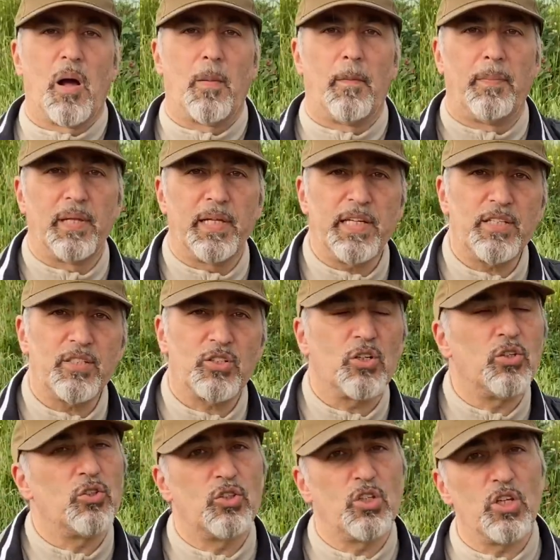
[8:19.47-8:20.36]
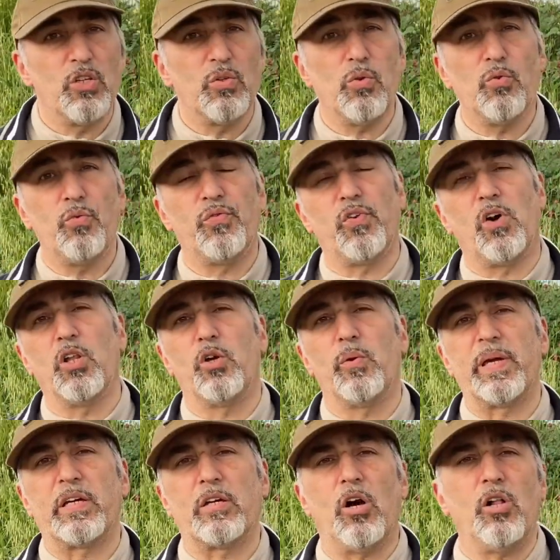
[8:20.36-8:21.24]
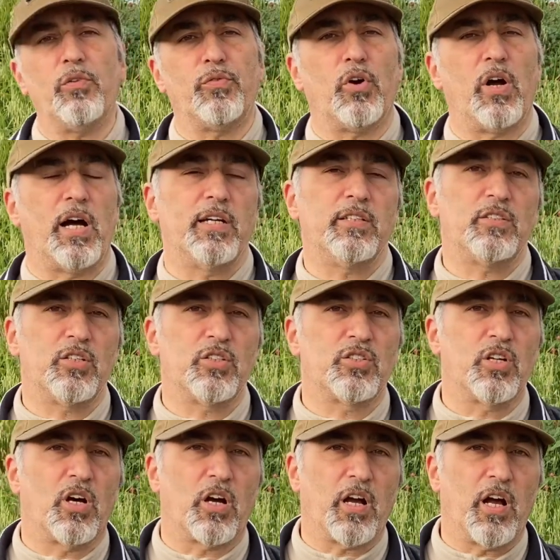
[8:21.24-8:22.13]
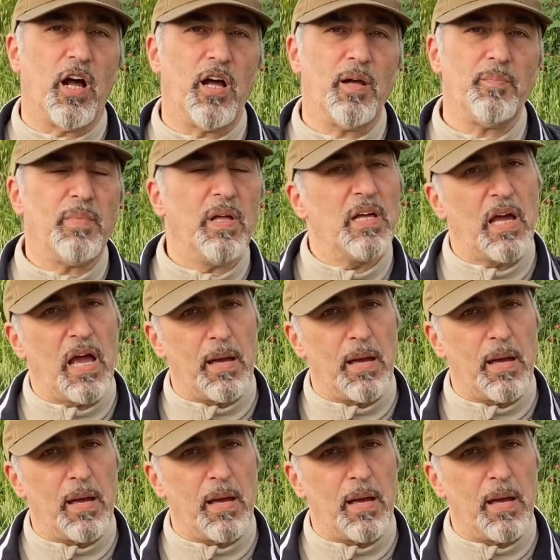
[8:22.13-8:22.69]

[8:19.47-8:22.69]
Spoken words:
Please continue following all4hunters.com,